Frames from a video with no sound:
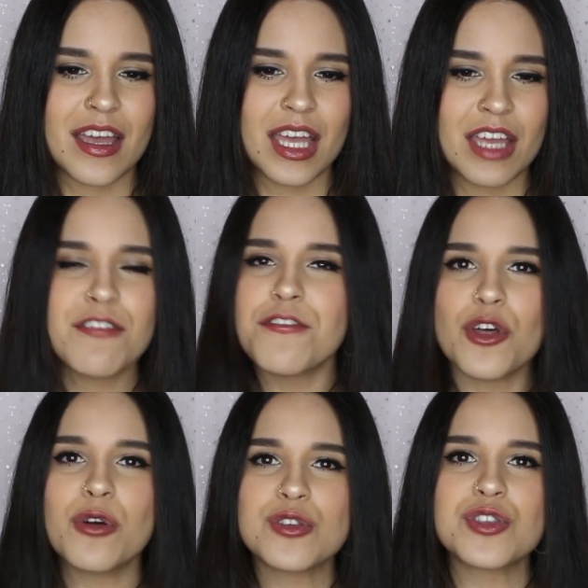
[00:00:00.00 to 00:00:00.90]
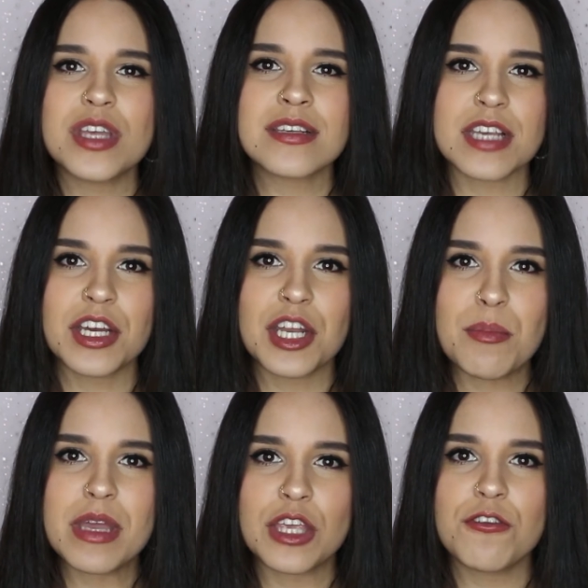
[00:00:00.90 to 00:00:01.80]
If those things are going to
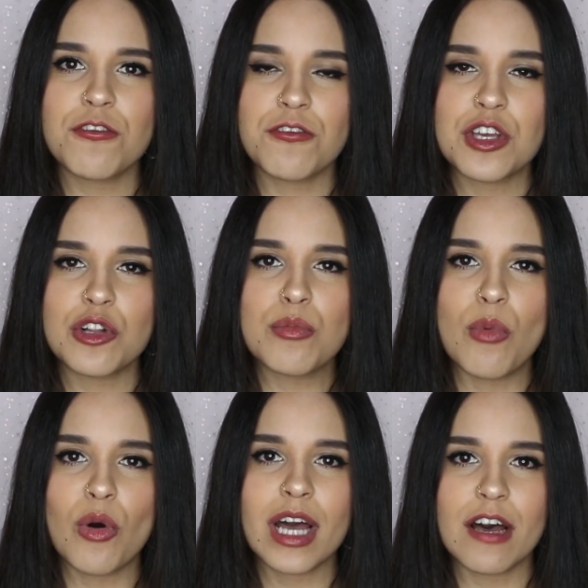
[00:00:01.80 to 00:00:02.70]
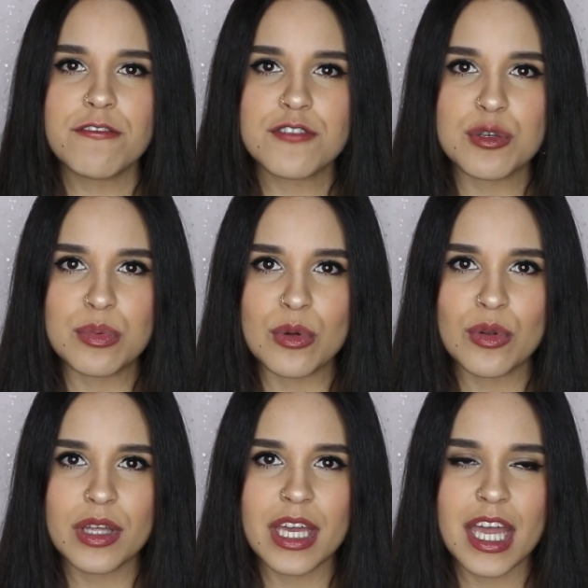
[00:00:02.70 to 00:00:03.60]
make you feel more
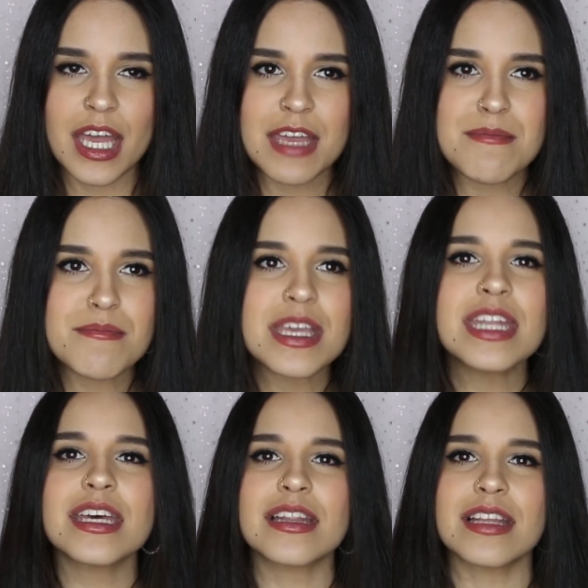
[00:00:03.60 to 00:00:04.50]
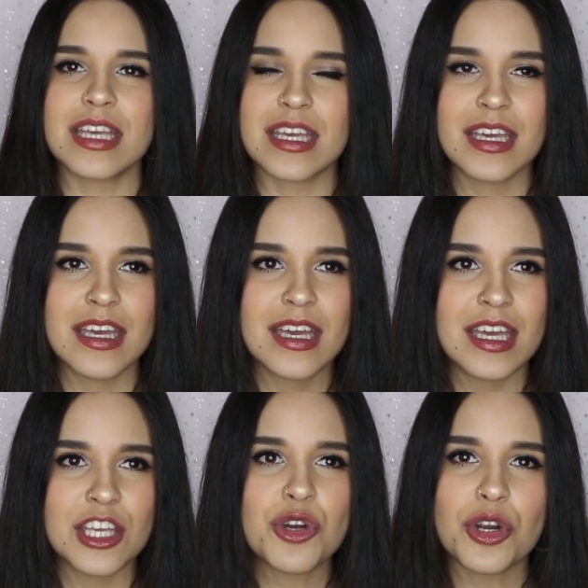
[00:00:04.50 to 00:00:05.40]
comfortable, immediately
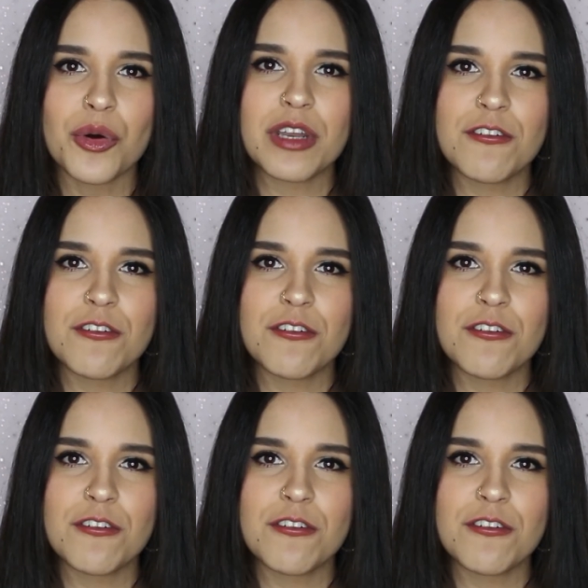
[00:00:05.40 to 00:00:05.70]
you're going to